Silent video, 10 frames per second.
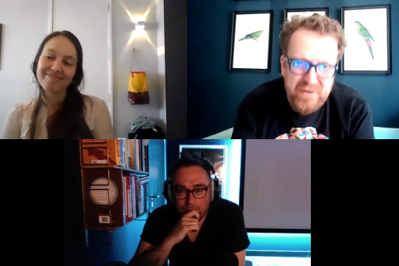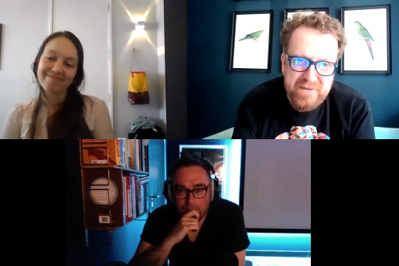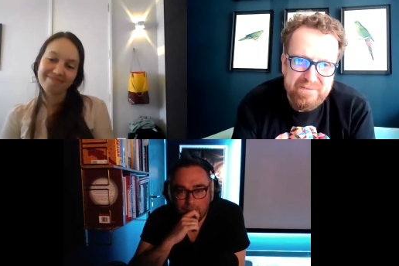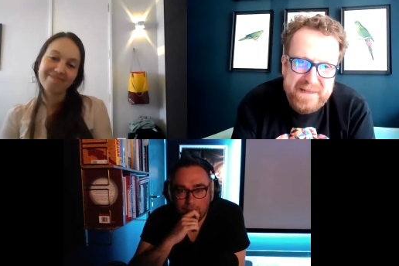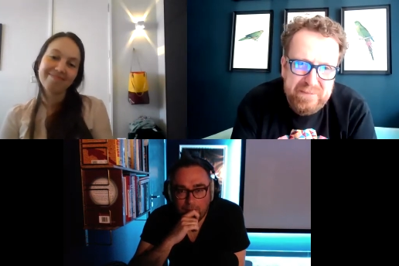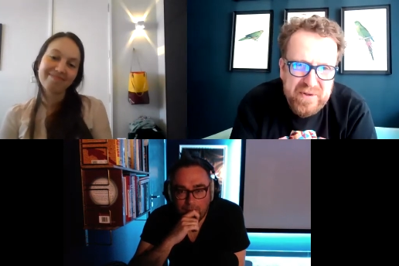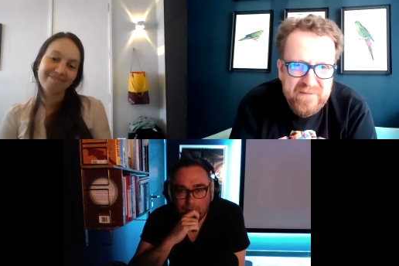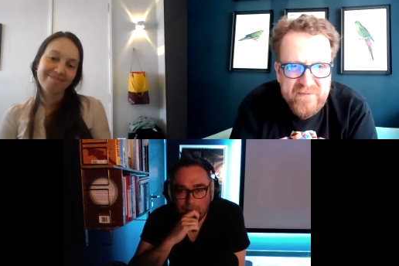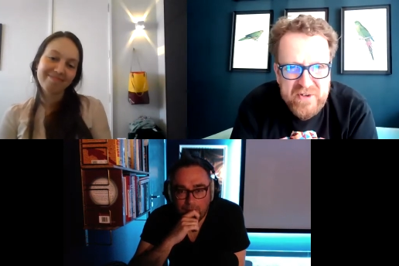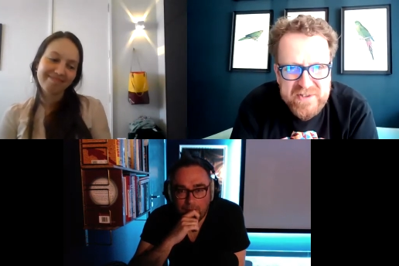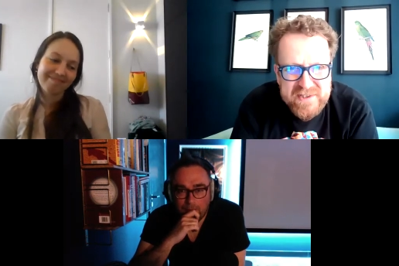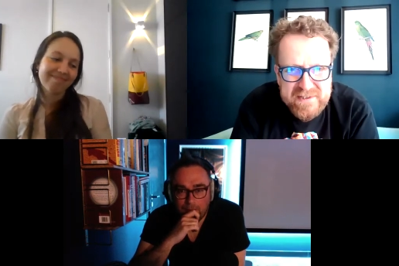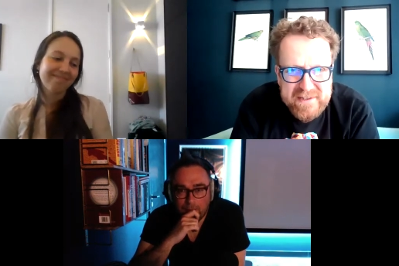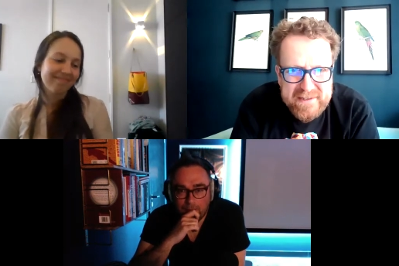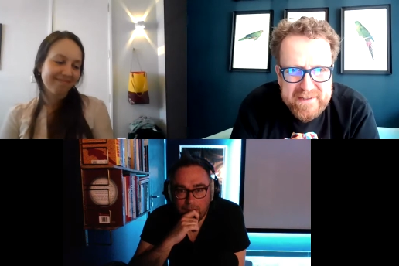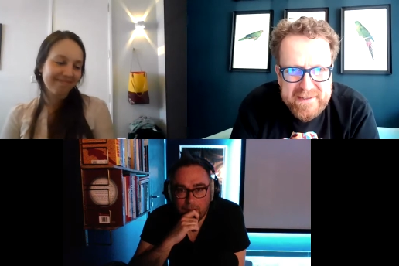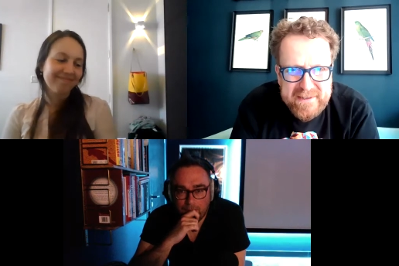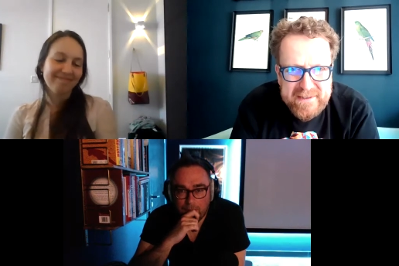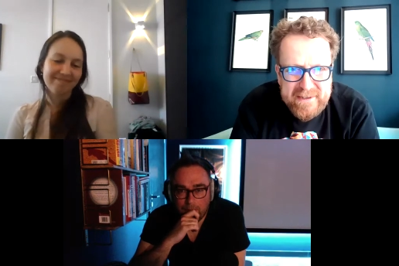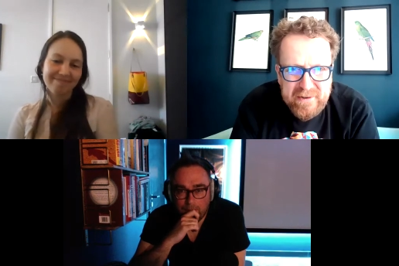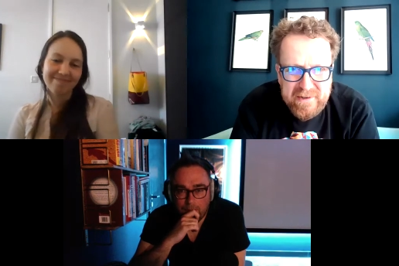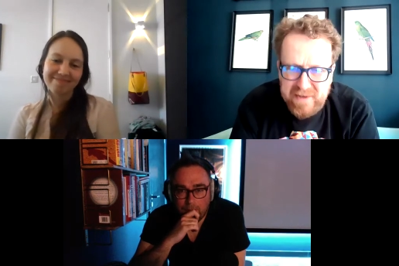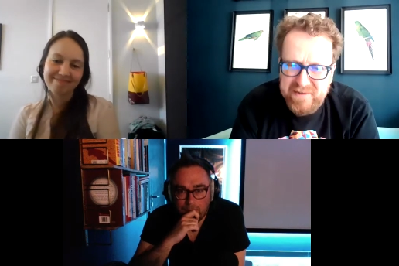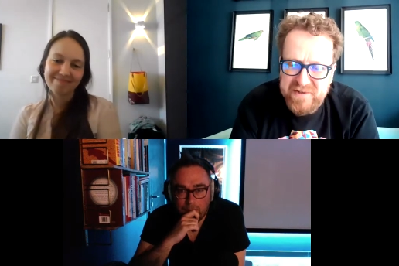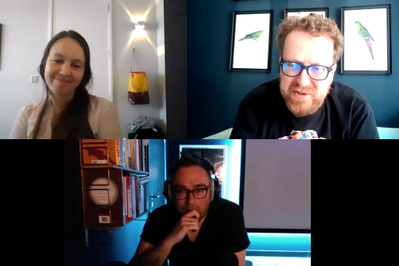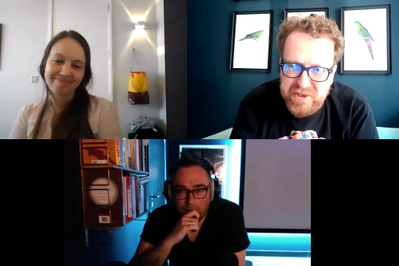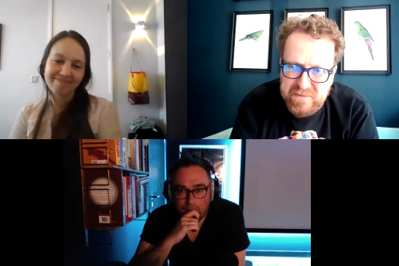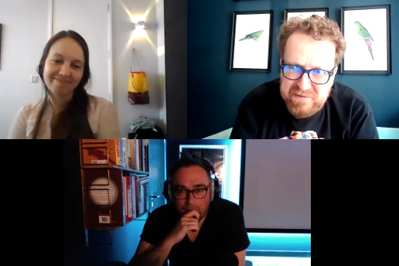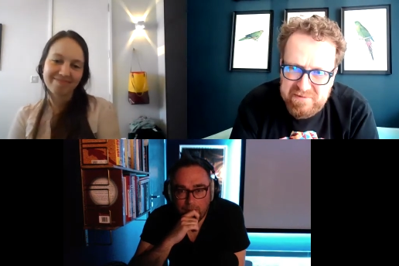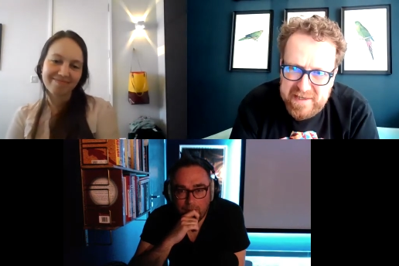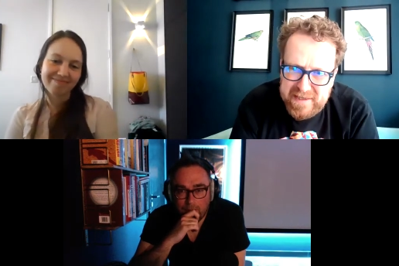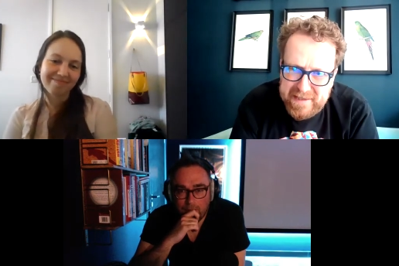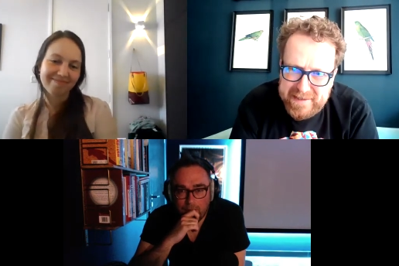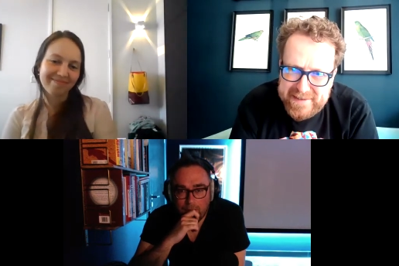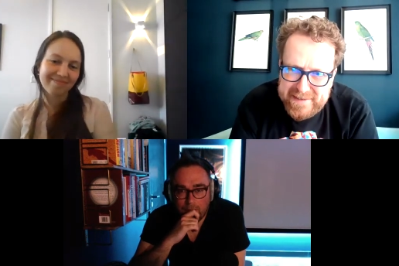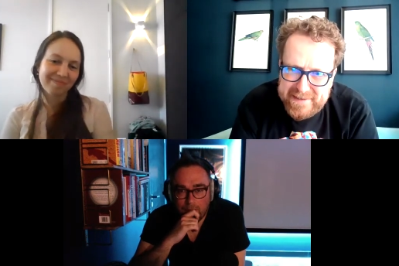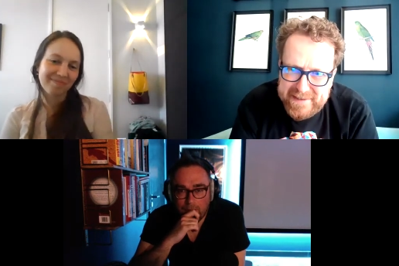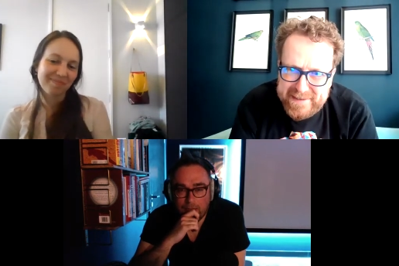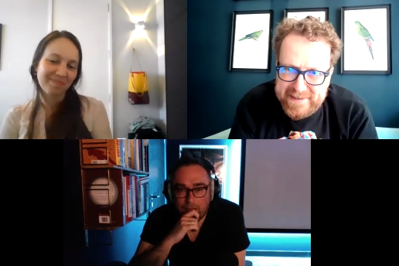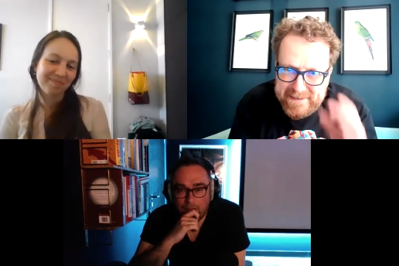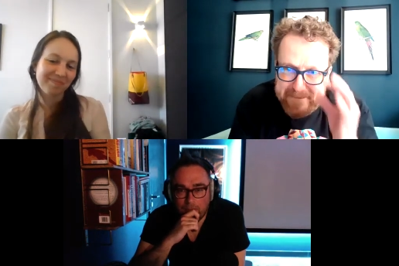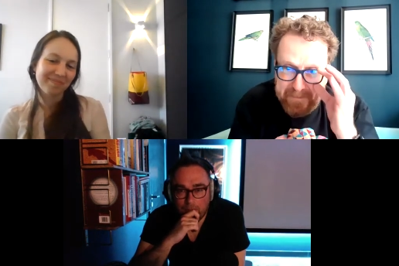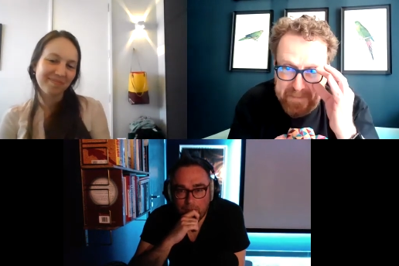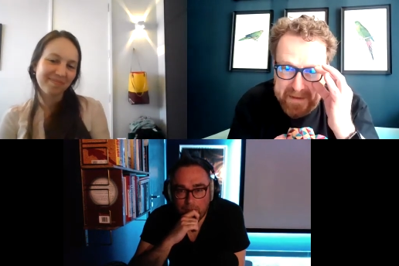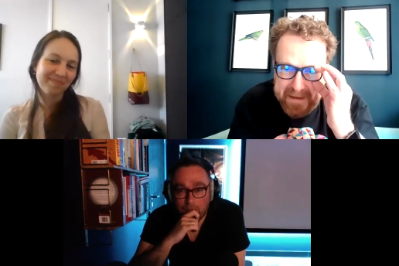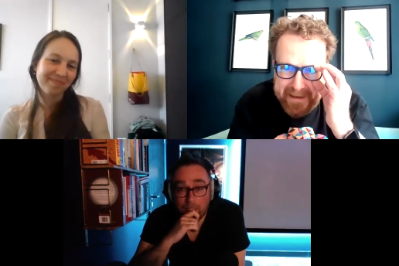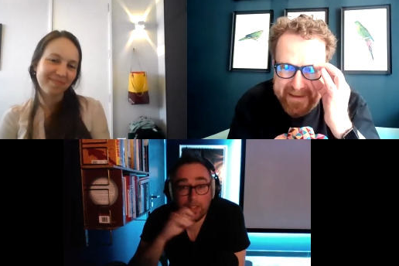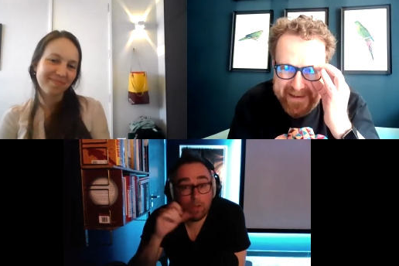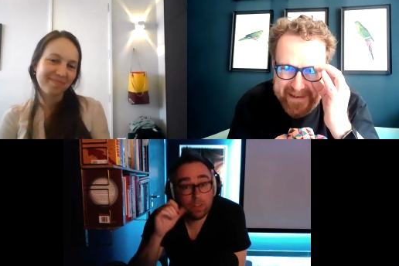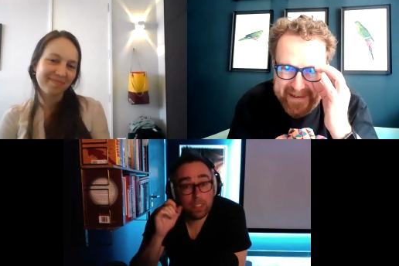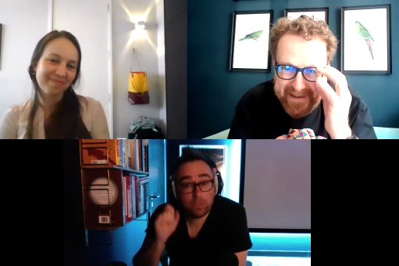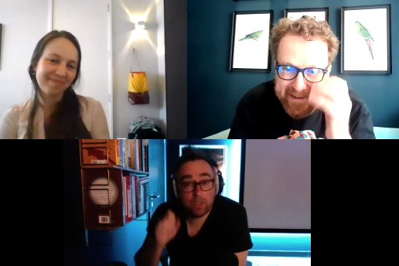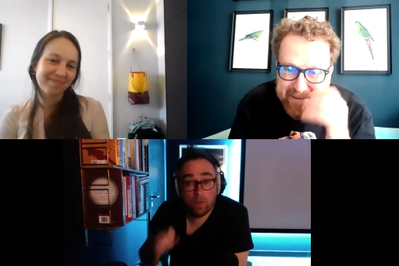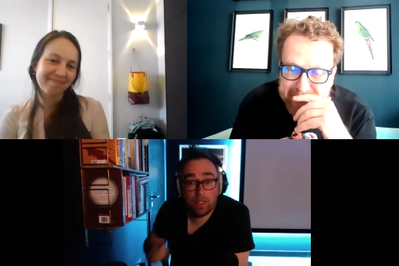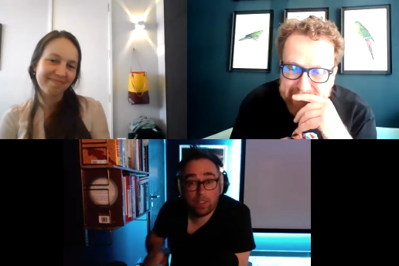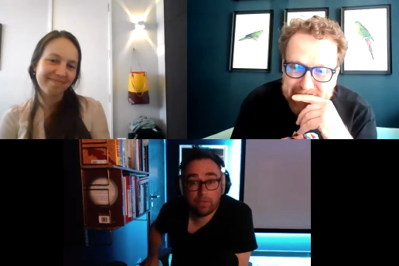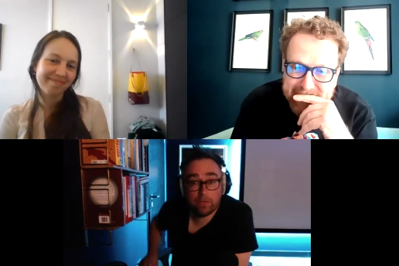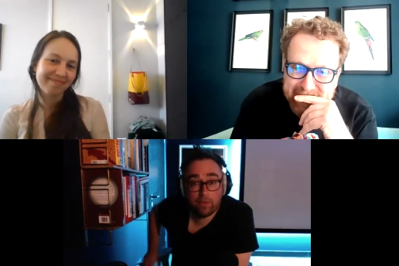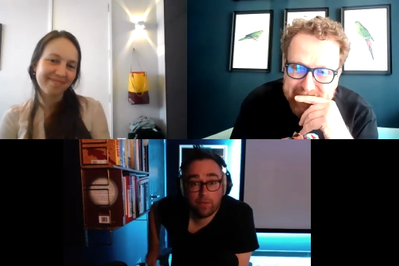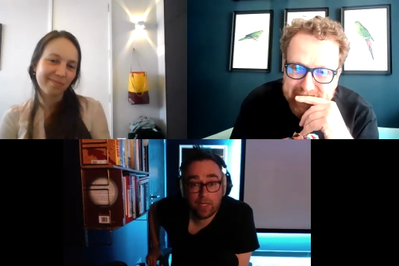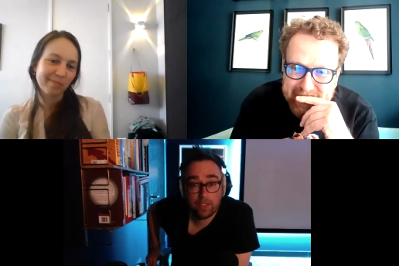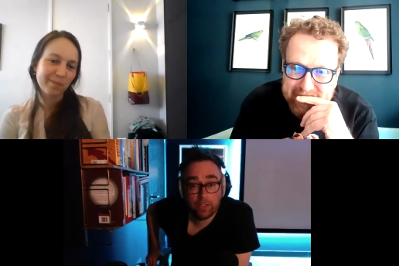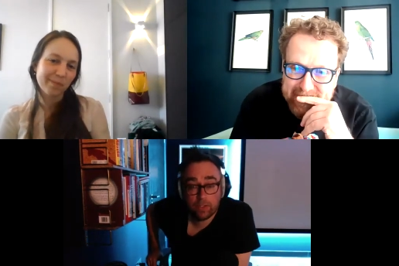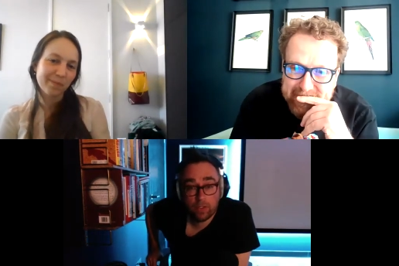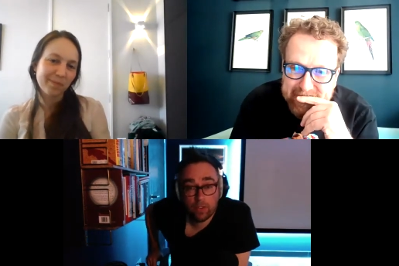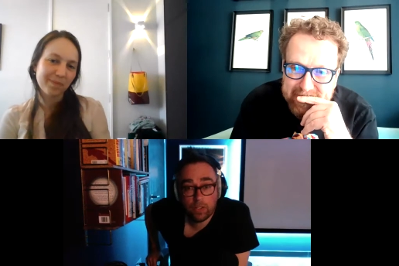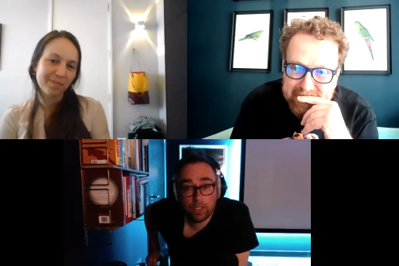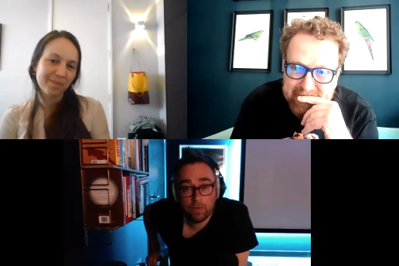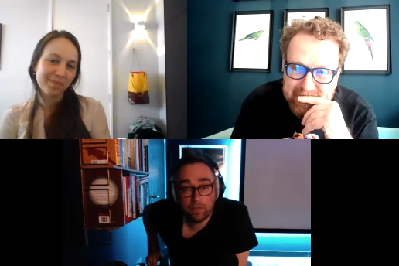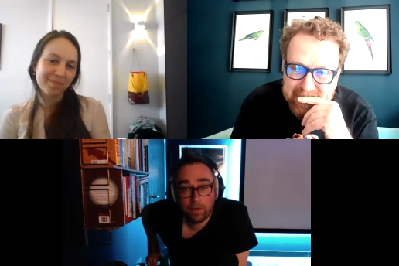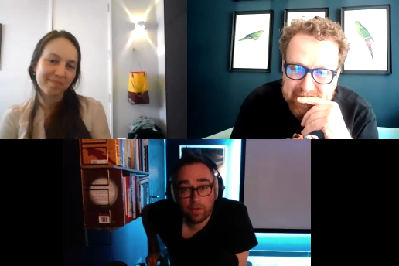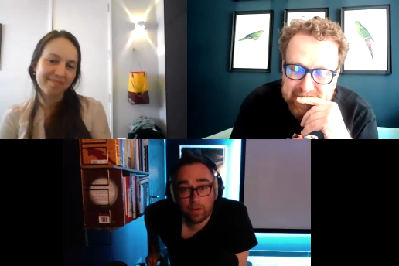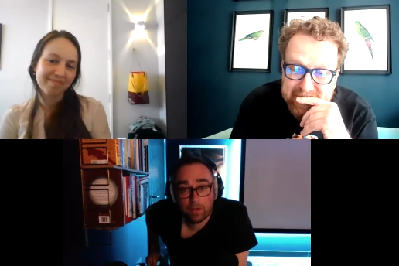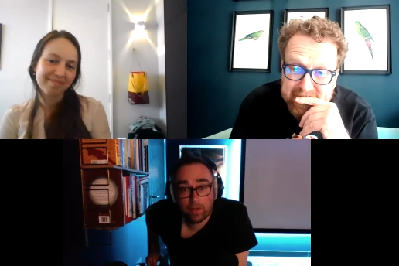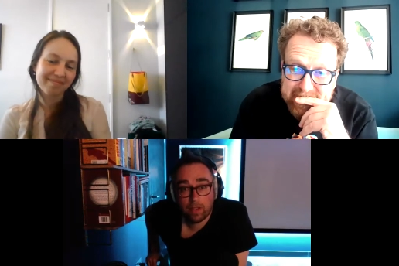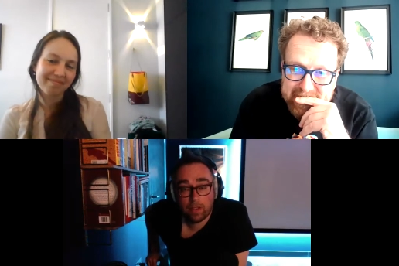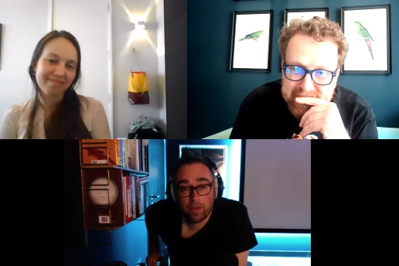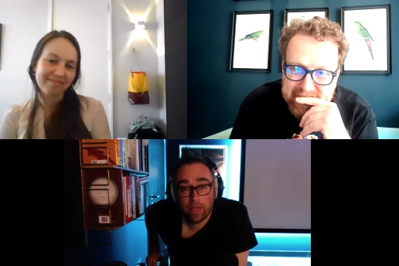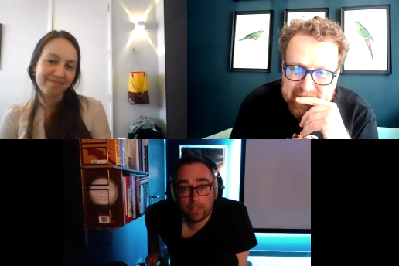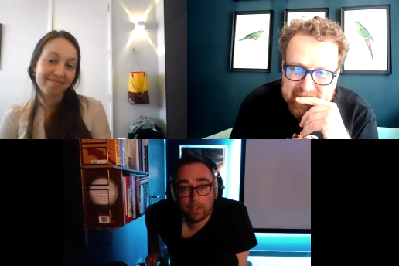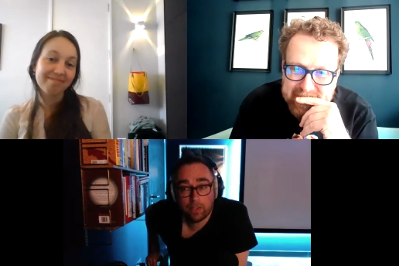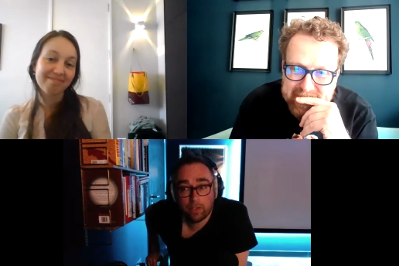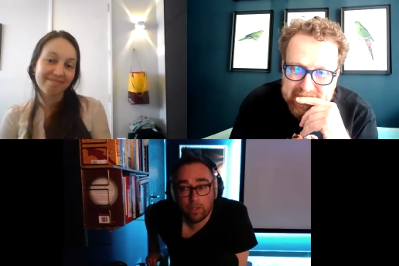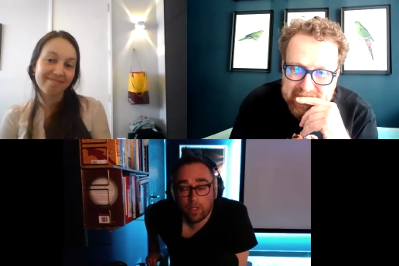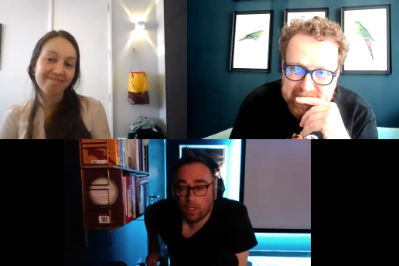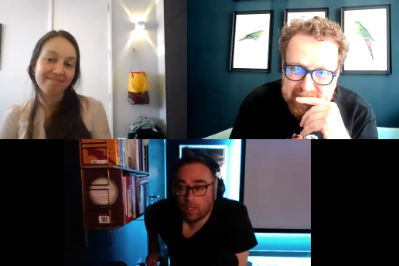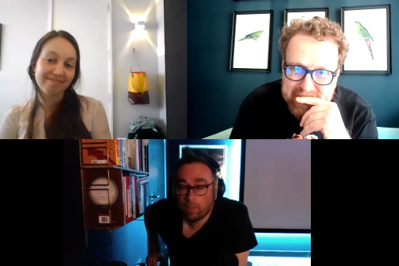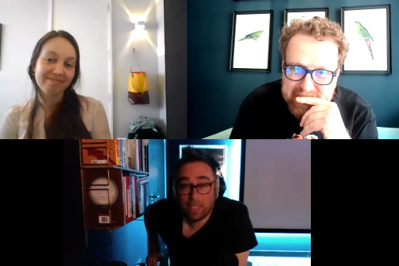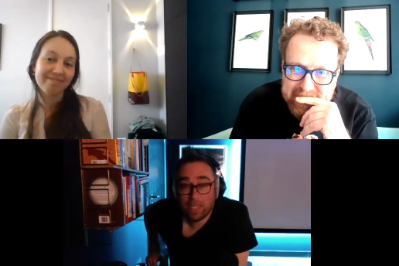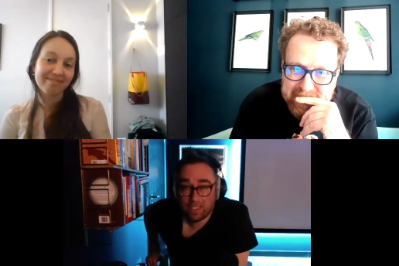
Speaker 1: Not that people converse on London tubes, really. A, I know.
Speaker 2: Well, in the old days when you were waiting for a friend, you couldn't look at your phone or anything. You had to, but you had